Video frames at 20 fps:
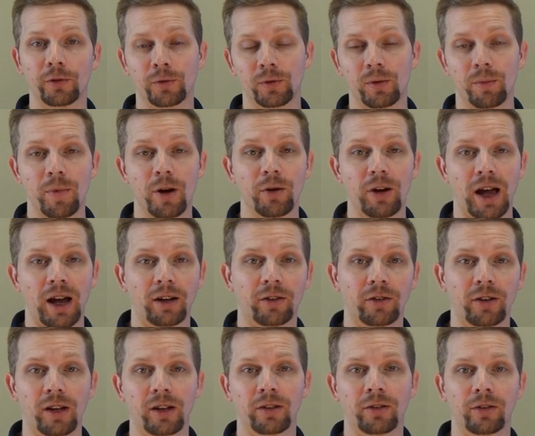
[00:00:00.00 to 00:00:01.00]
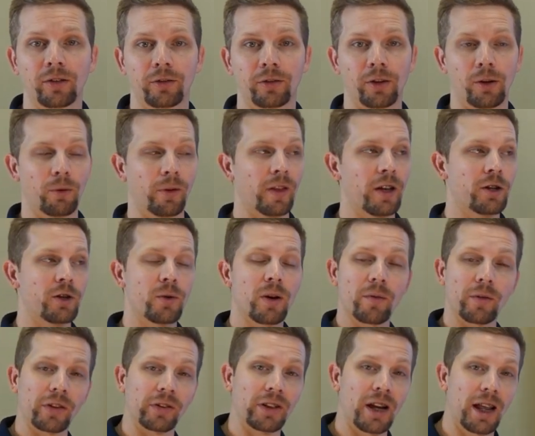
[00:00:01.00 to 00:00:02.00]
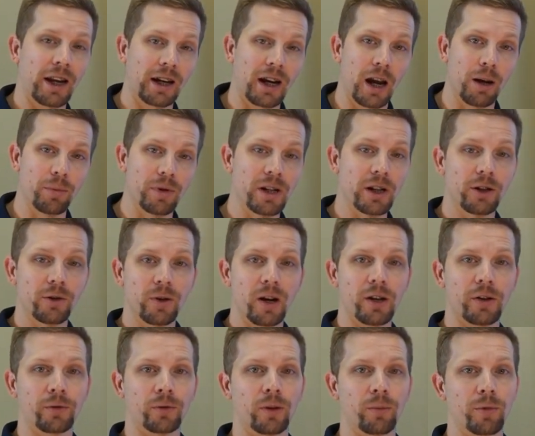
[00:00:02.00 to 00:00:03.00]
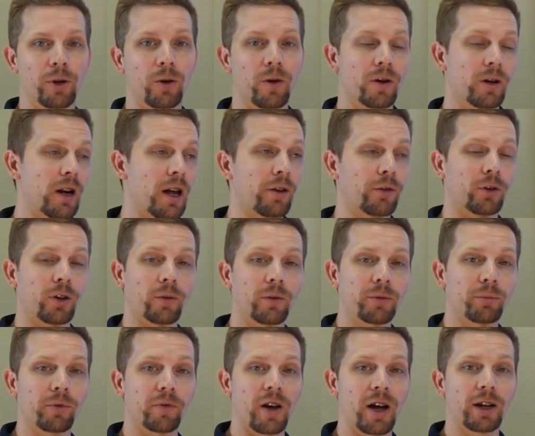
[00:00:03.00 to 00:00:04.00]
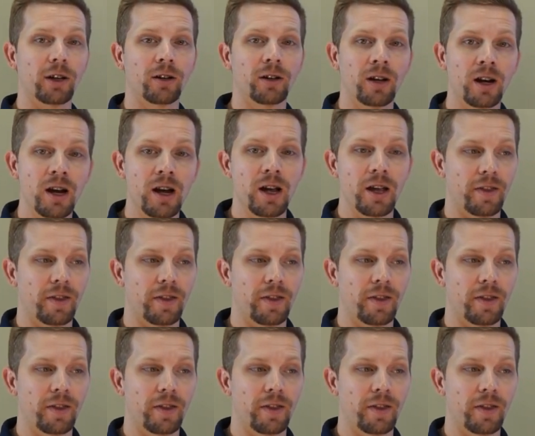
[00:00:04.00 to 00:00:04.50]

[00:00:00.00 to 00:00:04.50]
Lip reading: for remote access, so unless you have a static IP address from your internet service provider,